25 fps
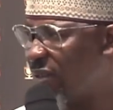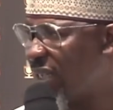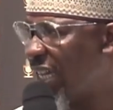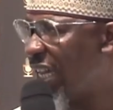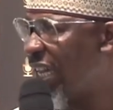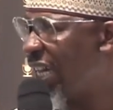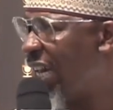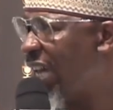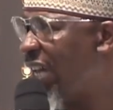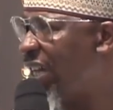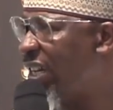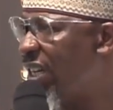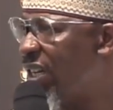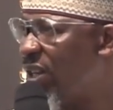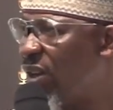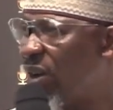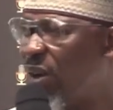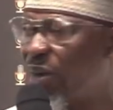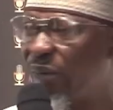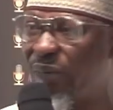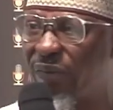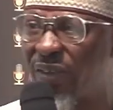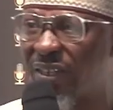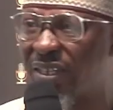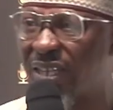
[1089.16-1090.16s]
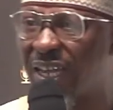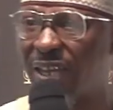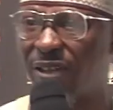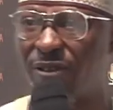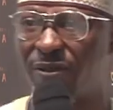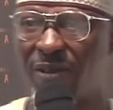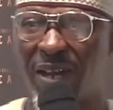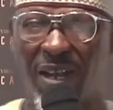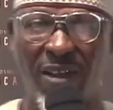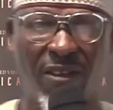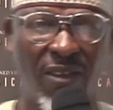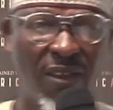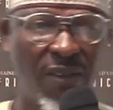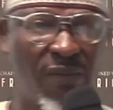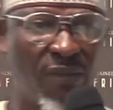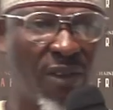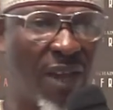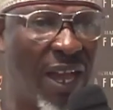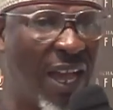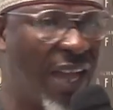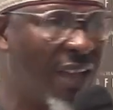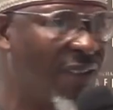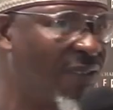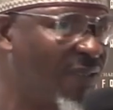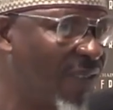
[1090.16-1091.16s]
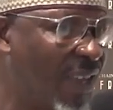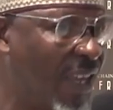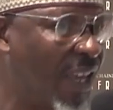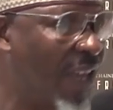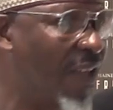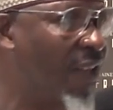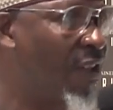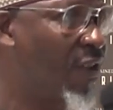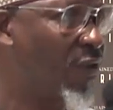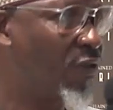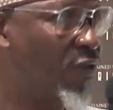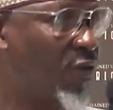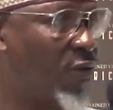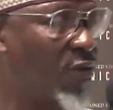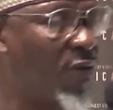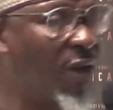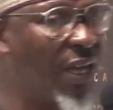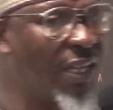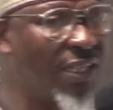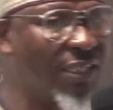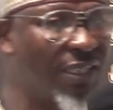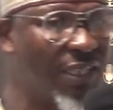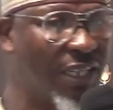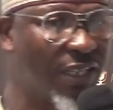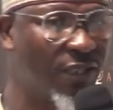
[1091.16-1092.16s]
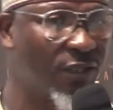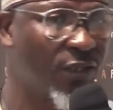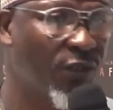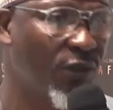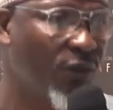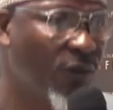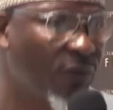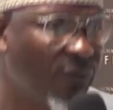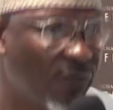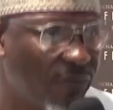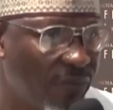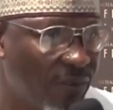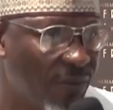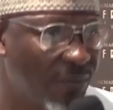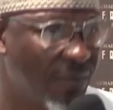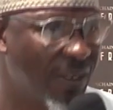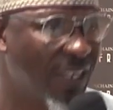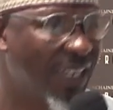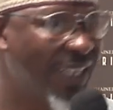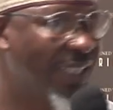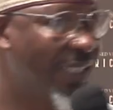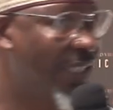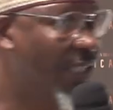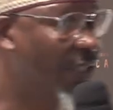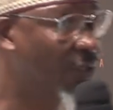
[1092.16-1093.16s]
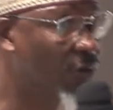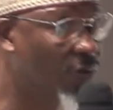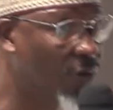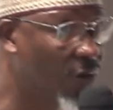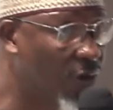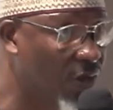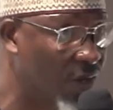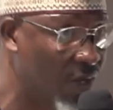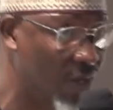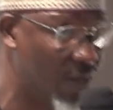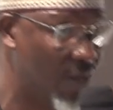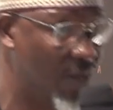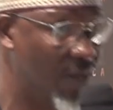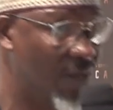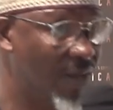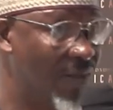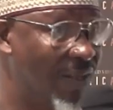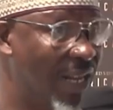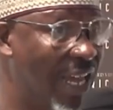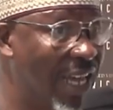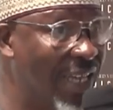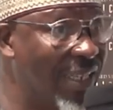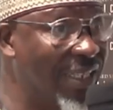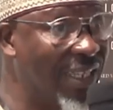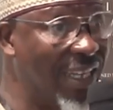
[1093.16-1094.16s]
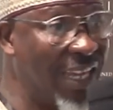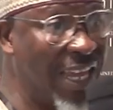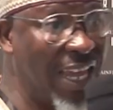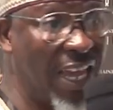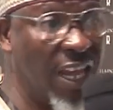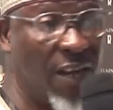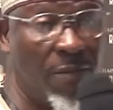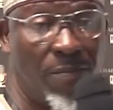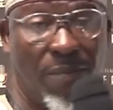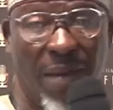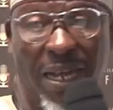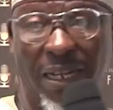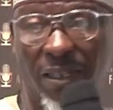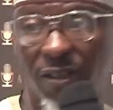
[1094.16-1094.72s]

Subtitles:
you sat down in the office and you now give your house girl to go and censor your film. It is wrong. That's the end